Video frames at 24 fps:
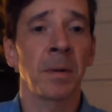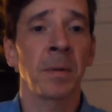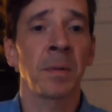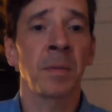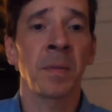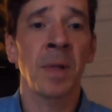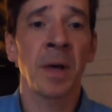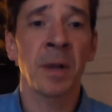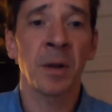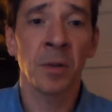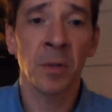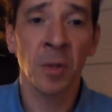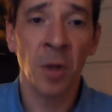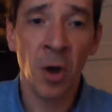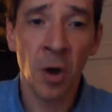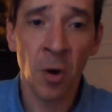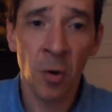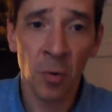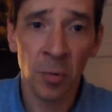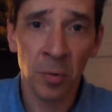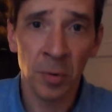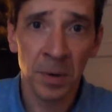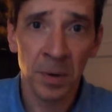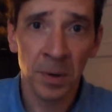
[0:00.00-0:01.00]
let
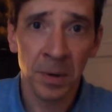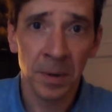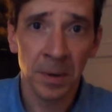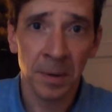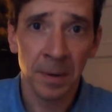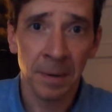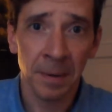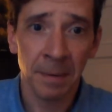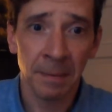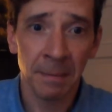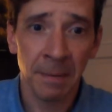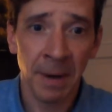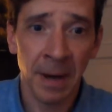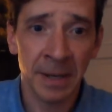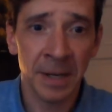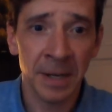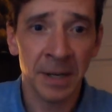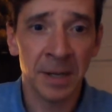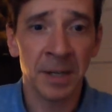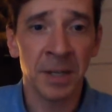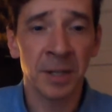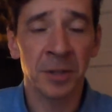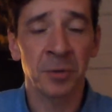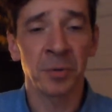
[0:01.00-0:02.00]
alone
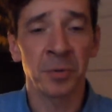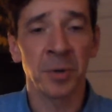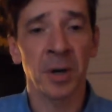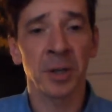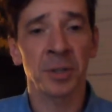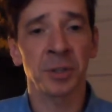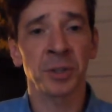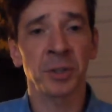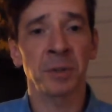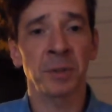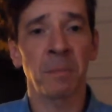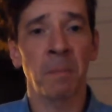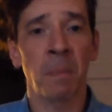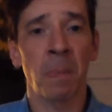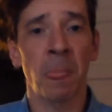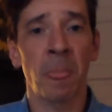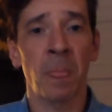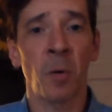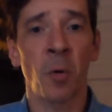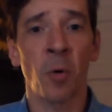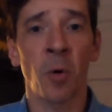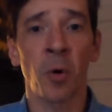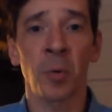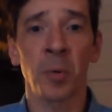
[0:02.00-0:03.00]
identity introduction
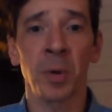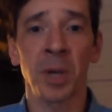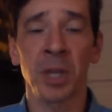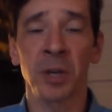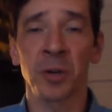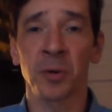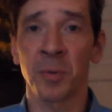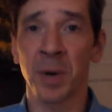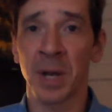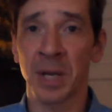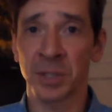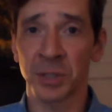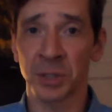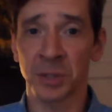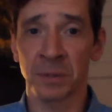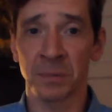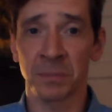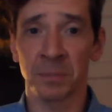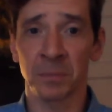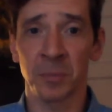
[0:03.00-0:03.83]
or reiteration.